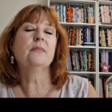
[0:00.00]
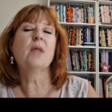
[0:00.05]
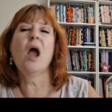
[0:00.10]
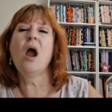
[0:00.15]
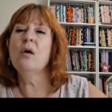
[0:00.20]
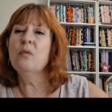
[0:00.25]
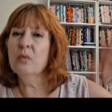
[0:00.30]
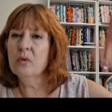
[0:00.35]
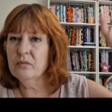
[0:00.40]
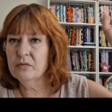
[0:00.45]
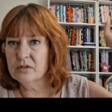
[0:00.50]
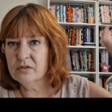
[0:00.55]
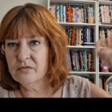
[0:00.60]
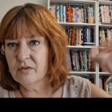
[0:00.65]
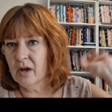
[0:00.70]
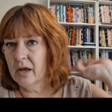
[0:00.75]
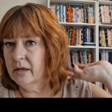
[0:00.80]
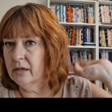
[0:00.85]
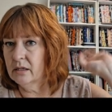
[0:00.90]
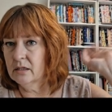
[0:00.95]
Our roof is
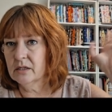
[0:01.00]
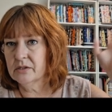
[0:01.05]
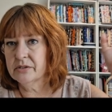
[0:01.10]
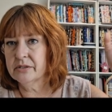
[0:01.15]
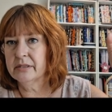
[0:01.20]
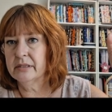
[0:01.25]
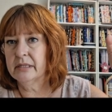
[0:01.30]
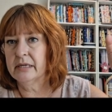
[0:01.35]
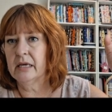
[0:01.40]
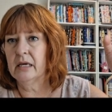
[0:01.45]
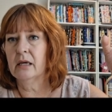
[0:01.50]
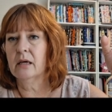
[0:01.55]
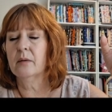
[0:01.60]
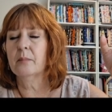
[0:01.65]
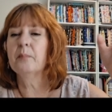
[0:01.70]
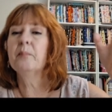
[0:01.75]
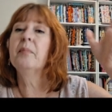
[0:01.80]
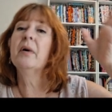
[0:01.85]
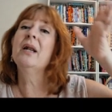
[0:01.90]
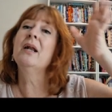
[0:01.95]
fine, it doesn't leak,
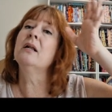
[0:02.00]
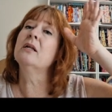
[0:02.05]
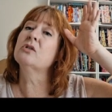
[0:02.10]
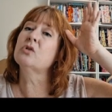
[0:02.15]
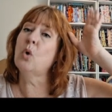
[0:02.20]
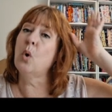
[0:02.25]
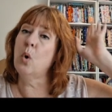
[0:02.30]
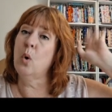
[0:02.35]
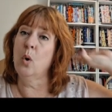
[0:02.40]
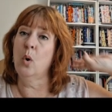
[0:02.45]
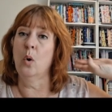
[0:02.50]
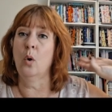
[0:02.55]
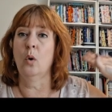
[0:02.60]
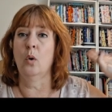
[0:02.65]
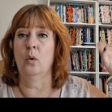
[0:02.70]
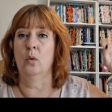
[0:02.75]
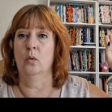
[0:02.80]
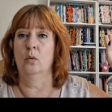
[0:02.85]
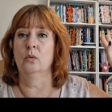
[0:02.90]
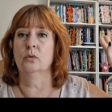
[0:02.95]
but it is
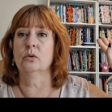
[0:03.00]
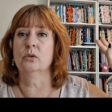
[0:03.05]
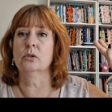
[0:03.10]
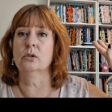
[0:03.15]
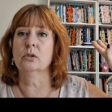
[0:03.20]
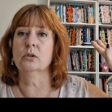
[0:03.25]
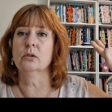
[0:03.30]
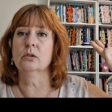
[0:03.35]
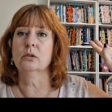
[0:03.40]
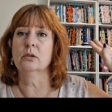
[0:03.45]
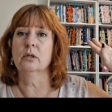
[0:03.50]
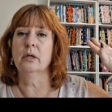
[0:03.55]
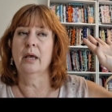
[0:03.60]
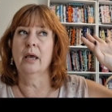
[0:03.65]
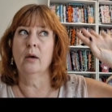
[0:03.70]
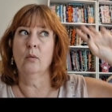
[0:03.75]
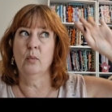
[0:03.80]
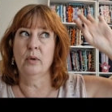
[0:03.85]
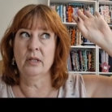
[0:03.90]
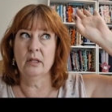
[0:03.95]
old.
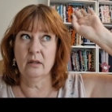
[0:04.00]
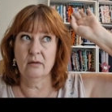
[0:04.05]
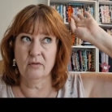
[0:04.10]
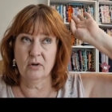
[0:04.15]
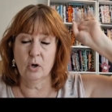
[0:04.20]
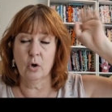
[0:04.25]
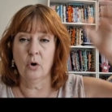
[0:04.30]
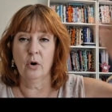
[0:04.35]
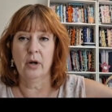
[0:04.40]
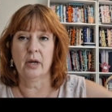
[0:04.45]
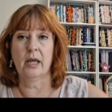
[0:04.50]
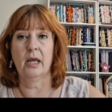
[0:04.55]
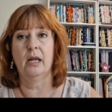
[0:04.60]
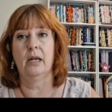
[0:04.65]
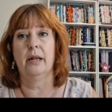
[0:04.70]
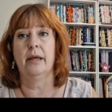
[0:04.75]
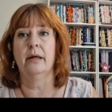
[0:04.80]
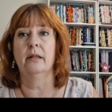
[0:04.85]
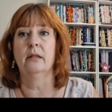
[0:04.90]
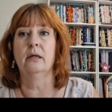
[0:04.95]
And we live in Hurricane
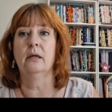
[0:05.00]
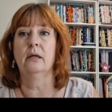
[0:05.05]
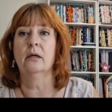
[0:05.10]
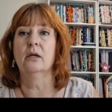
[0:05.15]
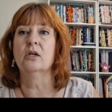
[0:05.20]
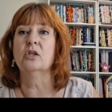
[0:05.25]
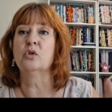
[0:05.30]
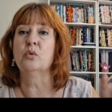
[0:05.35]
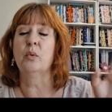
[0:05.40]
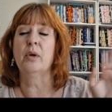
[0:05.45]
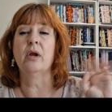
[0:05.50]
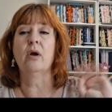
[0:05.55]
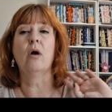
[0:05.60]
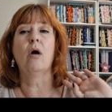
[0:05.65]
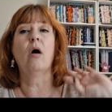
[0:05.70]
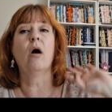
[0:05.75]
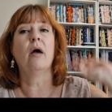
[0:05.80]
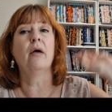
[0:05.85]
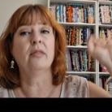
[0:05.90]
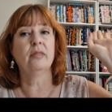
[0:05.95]
Alley because we are
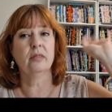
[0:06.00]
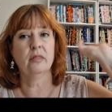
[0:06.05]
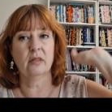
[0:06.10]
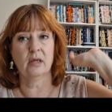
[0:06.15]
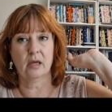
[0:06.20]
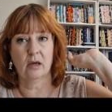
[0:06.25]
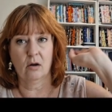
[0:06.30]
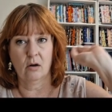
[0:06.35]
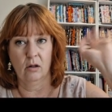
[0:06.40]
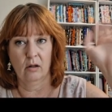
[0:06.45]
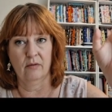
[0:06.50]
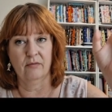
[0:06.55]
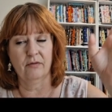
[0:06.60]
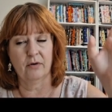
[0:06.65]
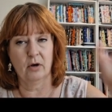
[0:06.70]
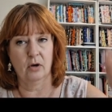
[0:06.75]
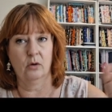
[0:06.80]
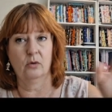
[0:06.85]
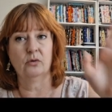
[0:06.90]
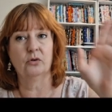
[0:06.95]
on the Gulf
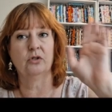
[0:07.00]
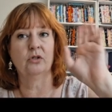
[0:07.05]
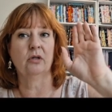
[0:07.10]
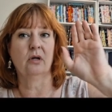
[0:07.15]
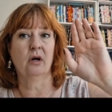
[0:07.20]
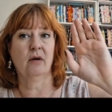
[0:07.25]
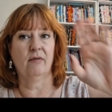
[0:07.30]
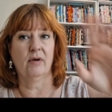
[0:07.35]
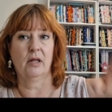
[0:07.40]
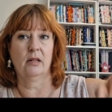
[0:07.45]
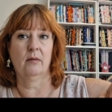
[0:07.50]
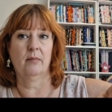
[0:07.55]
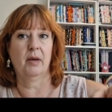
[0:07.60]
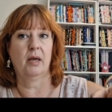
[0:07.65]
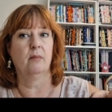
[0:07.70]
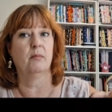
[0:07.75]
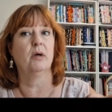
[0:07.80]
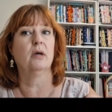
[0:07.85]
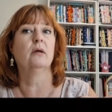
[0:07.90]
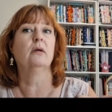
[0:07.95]
Coast of
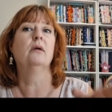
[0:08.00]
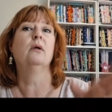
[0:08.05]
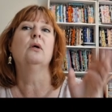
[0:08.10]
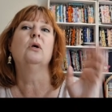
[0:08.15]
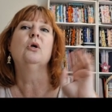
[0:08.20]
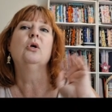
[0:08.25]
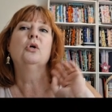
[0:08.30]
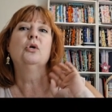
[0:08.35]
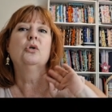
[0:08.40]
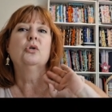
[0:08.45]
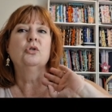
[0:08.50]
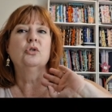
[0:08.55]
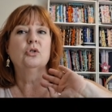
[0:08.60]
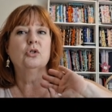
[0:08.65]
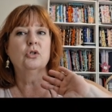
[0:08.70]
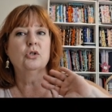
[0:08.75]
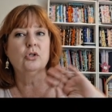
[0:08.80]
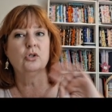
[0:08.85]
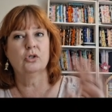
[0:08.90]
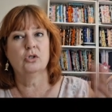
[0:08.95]
Alabama.
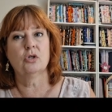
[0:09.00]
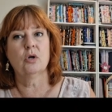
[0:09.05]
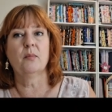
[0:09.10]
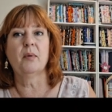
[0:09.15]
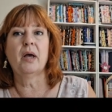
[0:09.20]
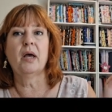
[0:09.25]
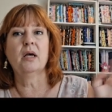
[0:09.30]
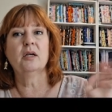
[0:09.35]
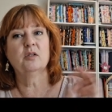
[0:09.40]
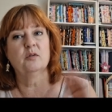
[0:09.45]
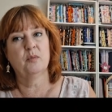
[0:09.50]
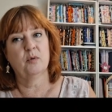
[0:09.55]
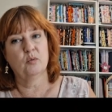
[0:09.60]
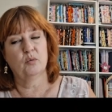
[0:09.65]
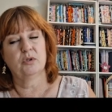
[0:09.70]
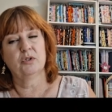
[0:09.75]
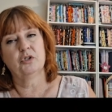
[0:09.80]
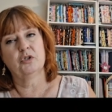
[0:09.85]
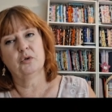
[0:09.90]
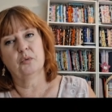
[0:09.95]
So my husband
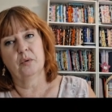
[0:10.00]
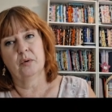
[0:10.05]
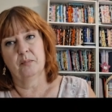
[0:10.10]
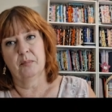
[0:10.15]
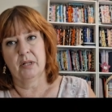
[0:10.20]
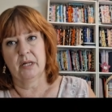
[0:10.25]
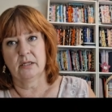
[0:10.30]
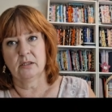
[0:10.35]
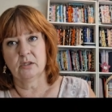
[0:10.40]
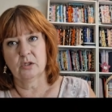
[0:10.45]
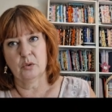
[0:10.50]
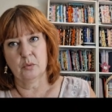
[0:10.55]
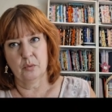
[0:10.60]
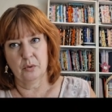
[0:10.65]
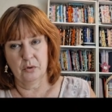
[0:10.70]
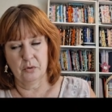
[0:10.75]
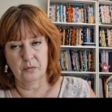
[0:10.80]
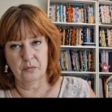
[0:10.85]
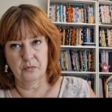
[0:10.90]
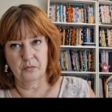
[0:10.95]
wants to replace the
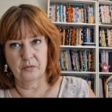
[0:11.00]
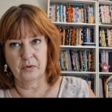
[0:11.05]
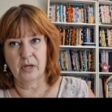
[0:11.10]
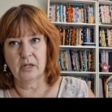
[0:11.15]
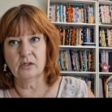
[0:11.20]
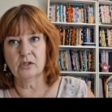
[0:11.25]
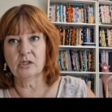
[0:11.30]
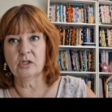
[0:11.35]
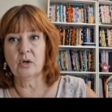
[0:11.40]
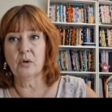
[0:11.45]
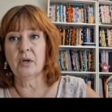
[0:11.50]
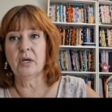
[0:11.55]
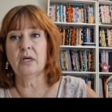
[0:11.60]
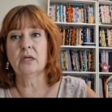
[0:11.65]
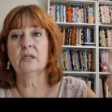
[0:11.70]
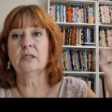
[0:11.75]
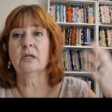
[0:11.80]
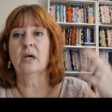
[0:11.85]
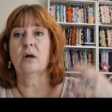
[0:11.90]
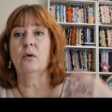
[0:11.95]
roof. And so he
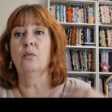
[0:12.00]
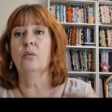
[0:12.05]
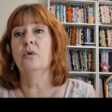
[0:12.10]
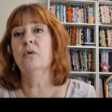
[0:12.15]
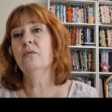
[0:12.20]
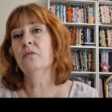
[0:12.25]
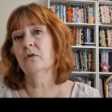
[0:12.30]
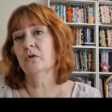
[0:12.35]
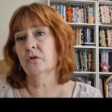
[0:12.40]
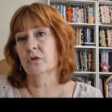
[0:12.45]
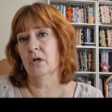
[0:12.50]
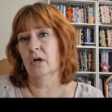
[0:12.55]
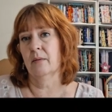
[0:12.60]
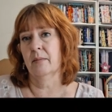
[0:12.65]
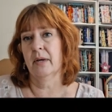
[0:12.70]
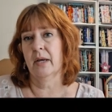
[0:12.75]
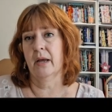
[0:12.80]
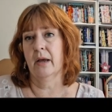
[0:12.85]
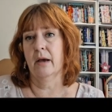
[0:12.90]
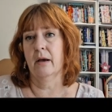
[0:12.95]
has had roofers
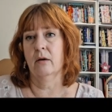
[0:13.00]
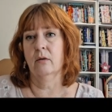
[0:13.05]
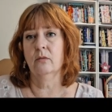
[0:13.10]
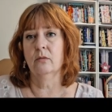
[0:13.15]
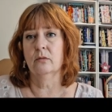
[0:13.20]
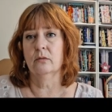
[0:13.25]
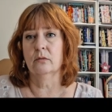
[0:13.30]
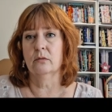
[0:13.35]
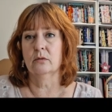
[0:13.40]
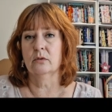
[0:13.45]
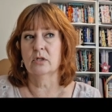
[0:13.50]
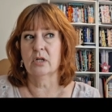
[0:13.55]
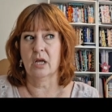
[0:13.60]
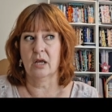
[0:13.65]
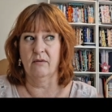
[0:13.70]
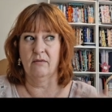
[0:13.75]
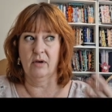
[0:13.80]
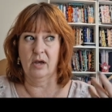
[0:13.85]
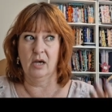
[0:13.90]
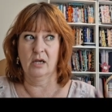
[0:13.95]
coming out to
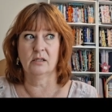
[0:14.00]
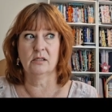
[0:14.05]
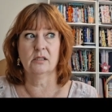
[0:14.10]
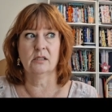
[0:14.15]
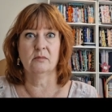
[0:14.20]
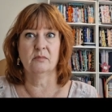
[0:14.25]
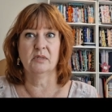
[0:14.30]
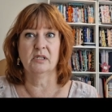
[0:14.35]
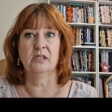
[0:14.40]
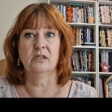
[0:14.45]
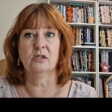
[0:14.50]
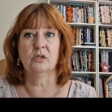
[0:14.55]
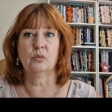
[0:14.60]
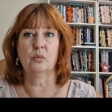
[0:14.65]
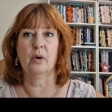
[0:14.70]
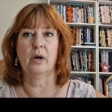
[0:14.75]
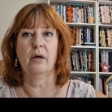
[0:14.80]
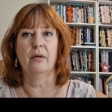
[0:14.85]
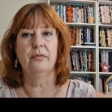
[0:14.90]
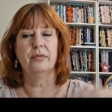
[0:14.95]
give estimates.
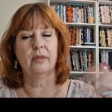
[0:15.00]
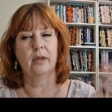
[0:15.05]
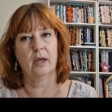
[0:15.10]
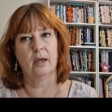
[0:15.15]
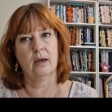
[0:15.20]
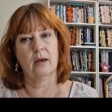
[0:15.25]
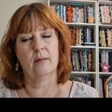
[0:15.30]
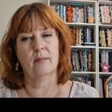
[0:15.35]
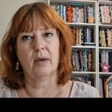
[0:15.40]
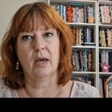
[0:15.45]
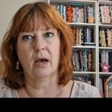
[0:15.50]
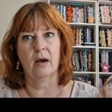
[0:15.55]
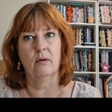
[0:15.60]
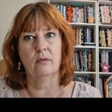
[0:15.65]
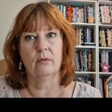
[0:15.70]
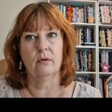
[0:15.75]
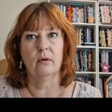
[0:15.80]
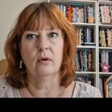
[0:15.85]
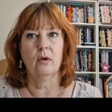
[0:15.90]
Well, they come out